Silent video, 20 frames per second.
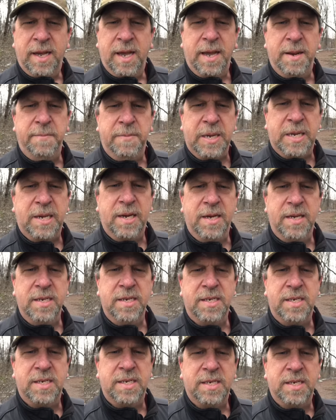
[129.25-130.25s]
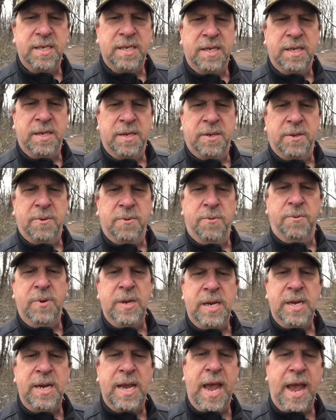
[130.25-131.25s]
And because
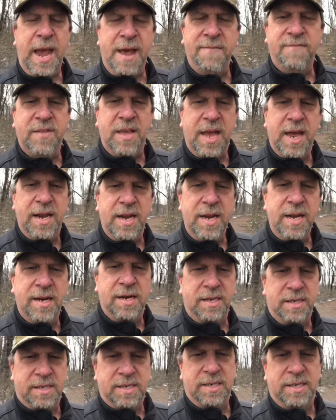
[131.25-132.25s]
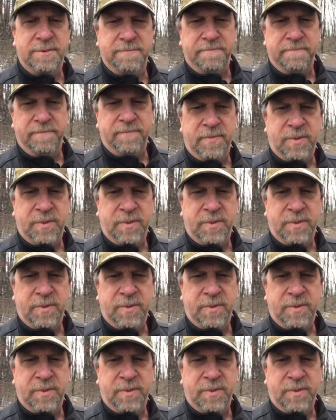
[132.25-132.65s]
we have that in us,